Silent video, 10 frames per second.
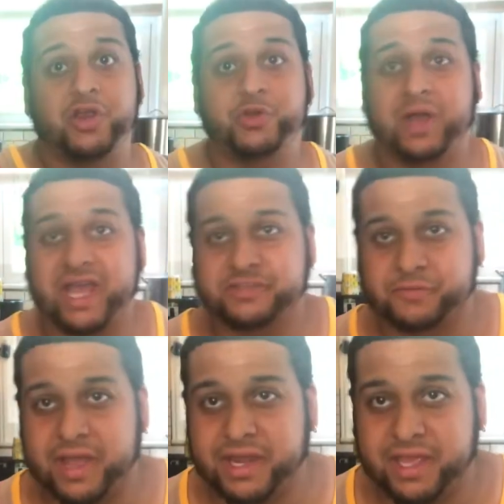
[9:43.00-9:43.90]
Are you guys
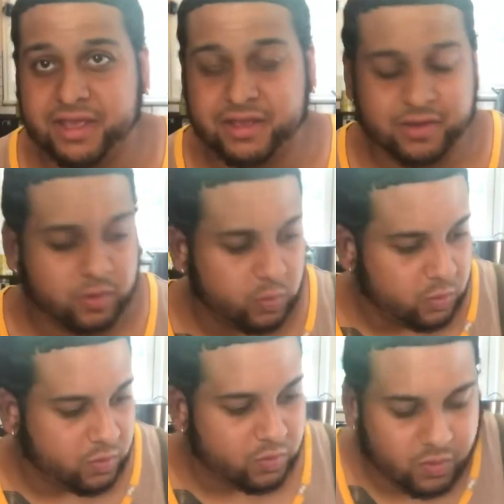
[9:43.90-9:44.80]
ready?
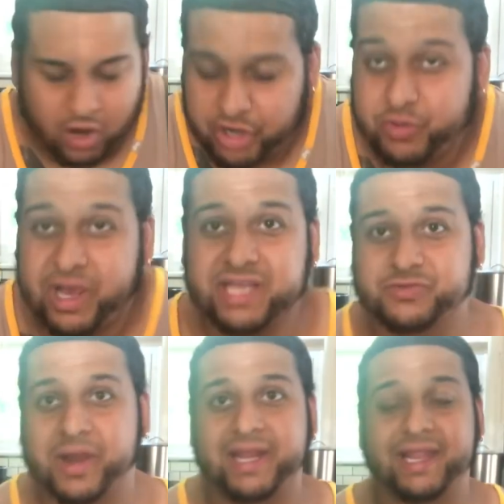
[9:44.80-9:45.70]
Are you guys
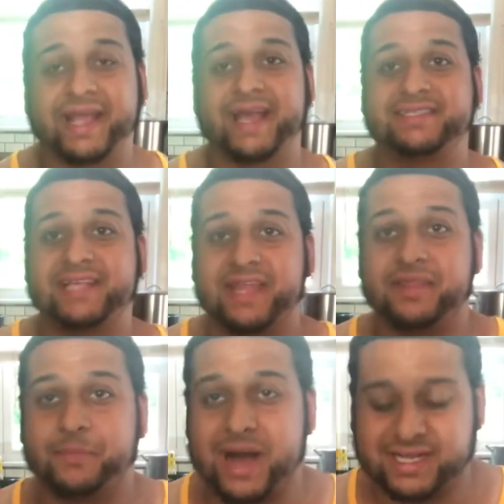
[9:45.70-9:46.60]
ready? Like I said,
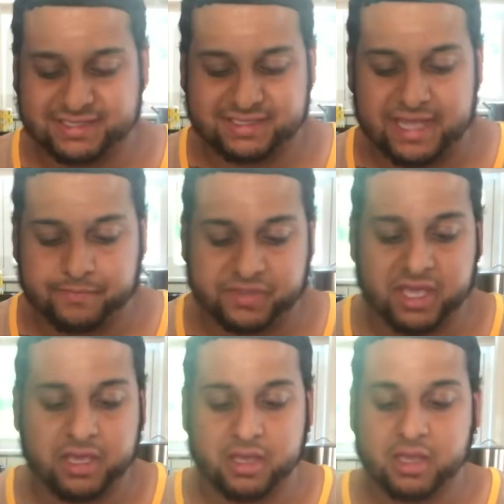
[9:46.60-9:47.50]
the box is
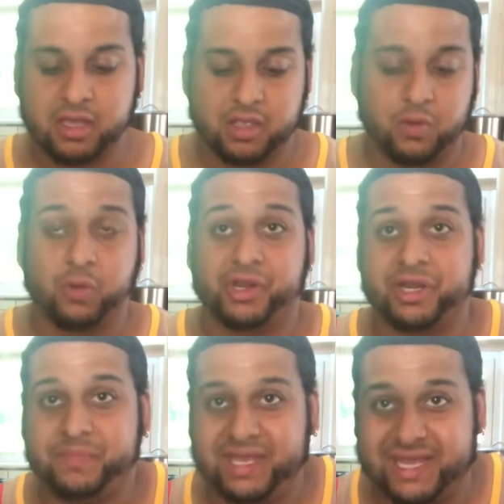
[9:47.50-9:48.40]
empty. We're going
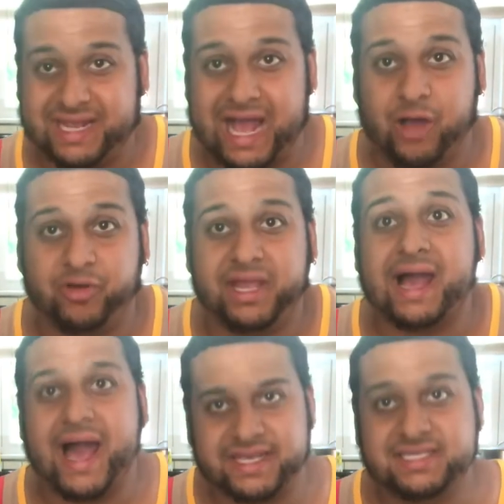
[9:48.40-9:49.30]
to begin counting.
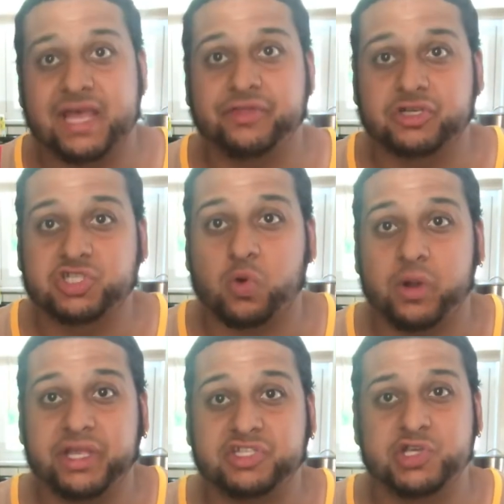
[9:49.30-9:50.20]
I said there's
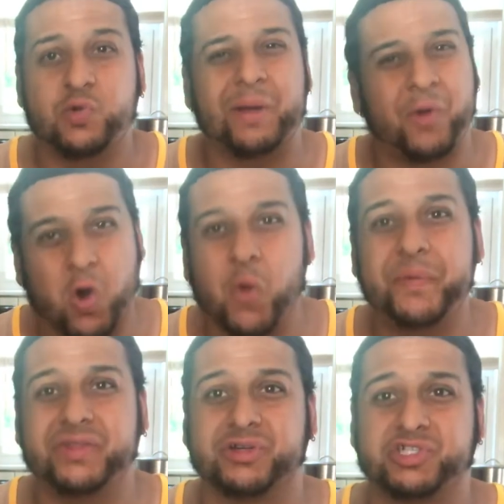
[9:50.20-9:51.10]
22. I'm
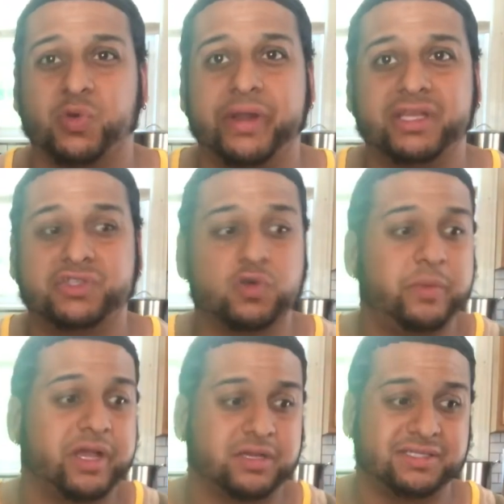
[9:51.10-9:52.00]
hoping there's 22
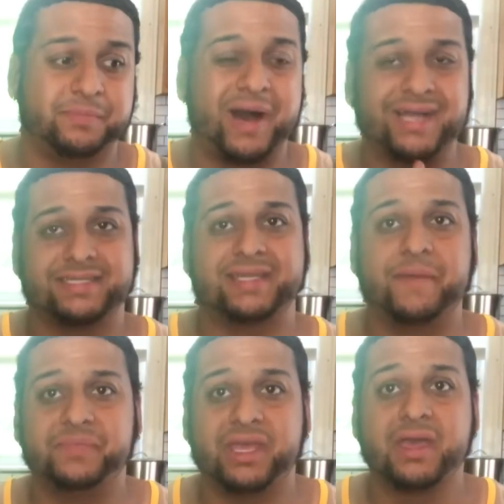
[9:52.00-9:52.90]
because the box is
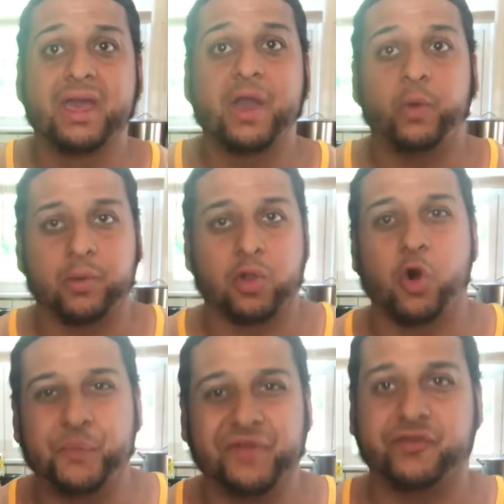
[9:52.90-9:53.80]
empty. We were
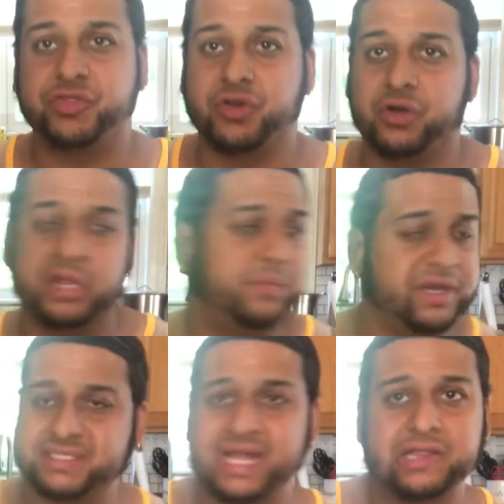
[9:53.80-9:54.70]
hoping for 30,
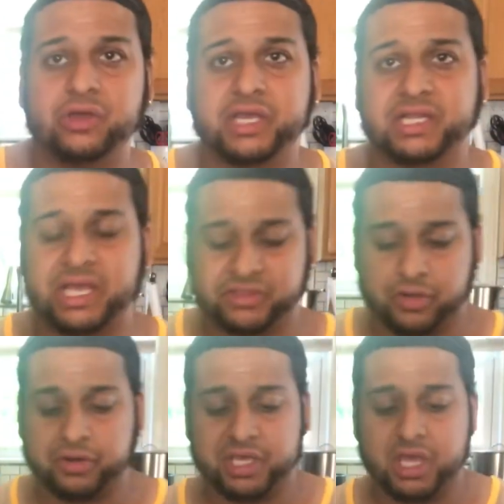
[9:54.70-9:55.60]
but it's not looking like
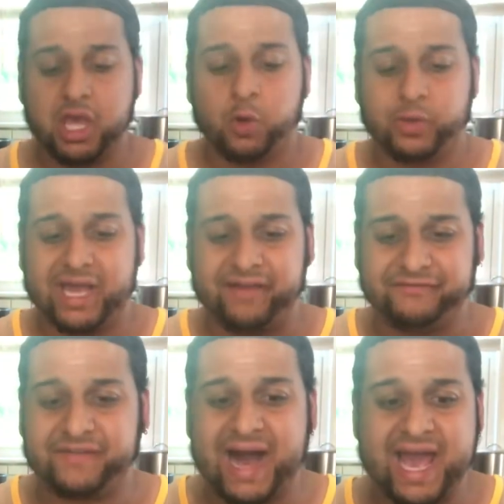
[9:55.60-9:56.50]
30. We got
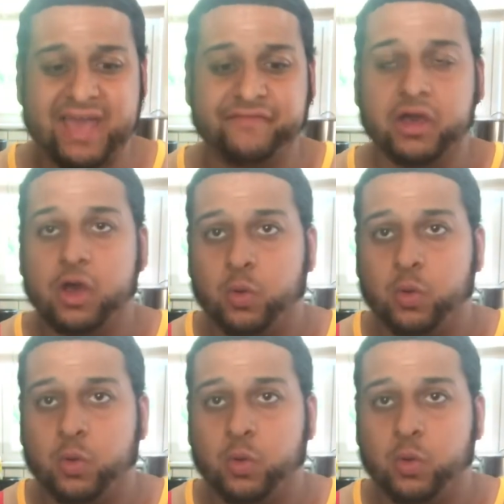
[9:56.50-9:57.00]
5.